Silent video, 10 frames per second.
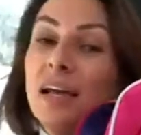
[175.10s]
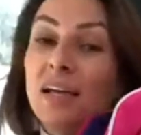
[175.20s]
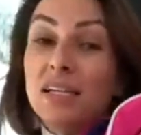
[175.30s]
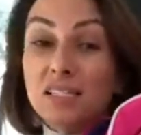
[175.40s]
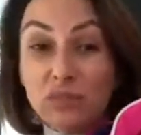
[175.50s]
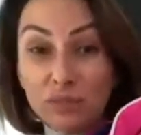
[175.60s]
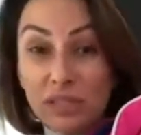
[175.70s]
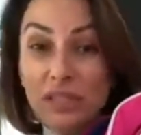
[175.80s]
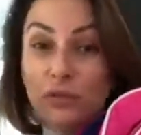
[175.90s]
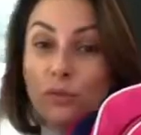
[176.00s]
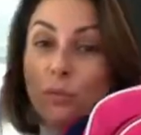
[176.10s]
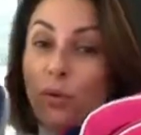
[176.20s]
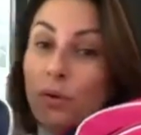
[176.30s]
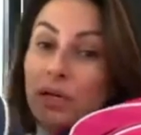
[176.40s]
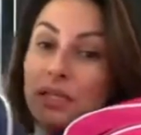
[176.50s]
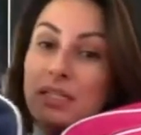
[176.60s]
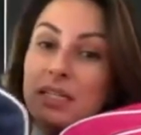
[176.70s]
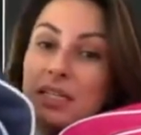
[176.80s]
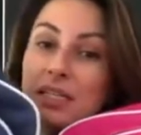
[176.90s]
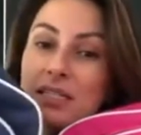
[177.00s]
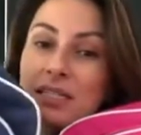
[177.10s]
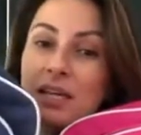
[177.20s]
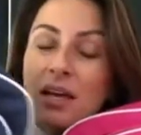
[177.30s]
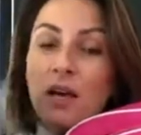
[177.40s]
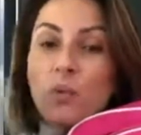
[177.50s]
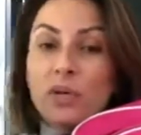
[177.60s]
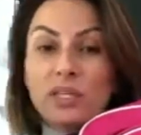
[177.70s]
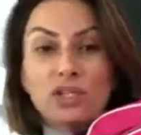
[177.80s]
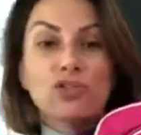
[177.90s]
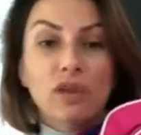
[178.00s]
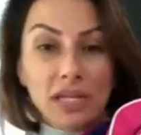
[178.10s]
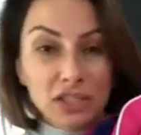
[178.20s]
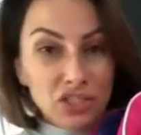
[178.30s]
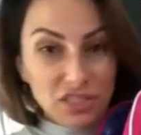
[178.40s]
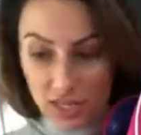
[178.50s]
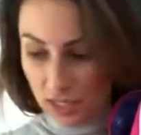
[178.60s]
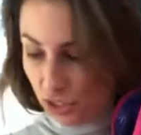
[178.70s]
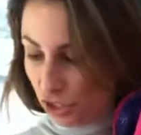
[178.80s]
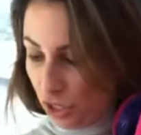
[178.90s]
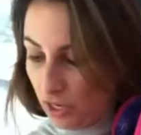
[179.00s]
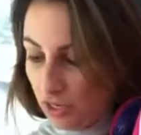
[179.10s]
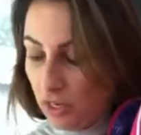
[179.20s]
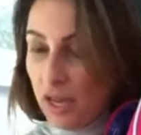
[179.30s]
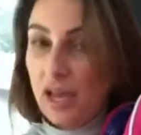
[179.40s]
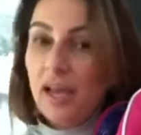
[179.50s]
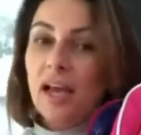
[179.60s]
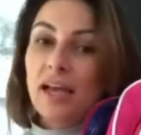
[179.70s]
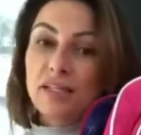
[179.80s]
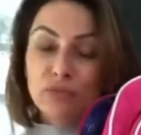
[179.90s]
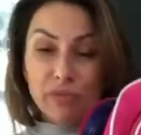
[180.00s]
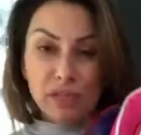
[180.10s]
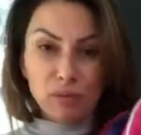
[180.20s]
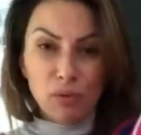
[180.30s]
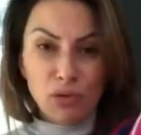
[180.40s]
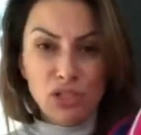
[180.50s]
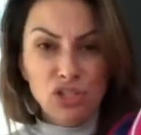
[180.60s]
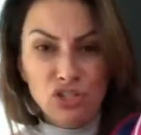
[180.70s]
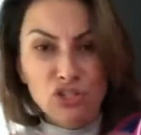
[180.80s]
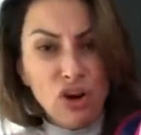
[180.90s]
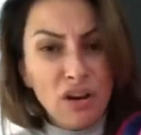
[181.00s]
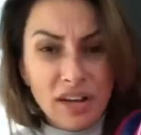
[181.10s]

it's a really good point is with stranger danger, it's really important to not